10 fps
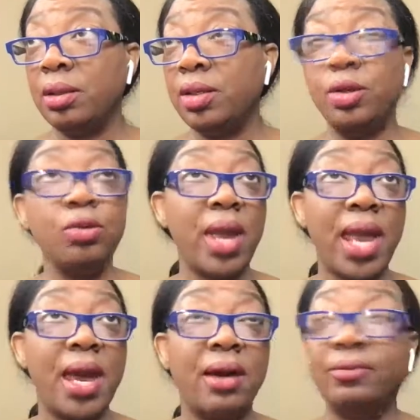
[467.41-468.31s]
Do you
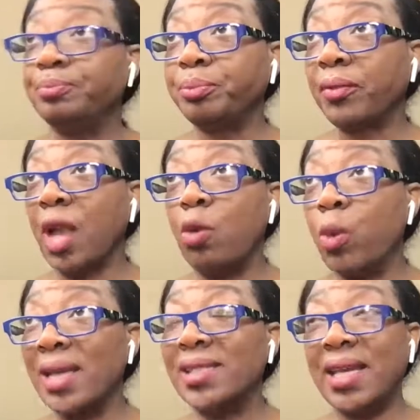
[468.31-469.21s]
have a
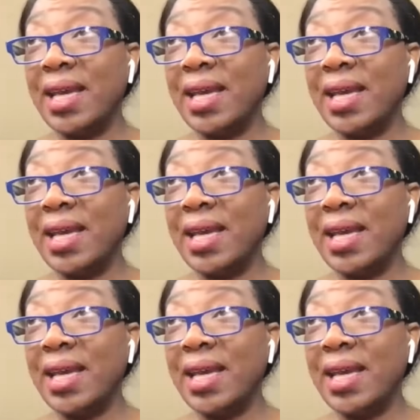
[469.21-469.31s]
way to